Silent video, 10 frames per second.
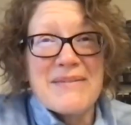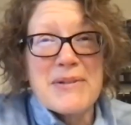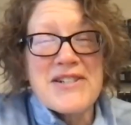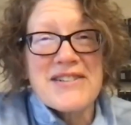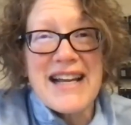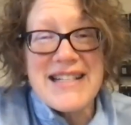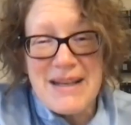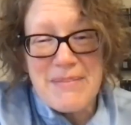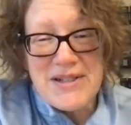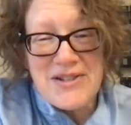put your lights
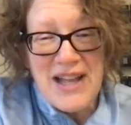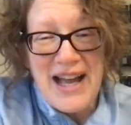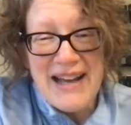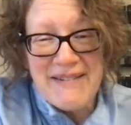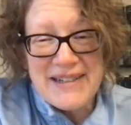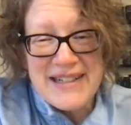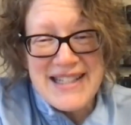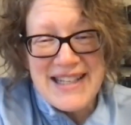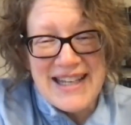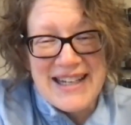up in July
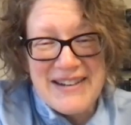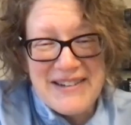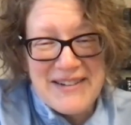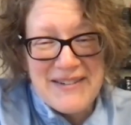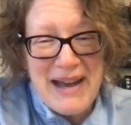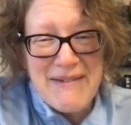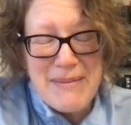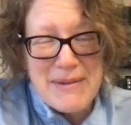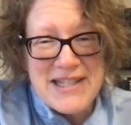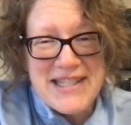when, you don't have
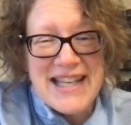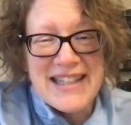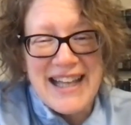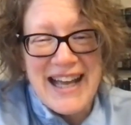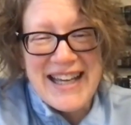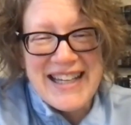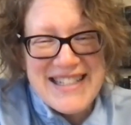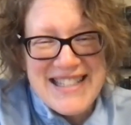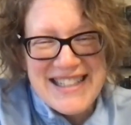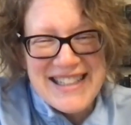that much sunlight.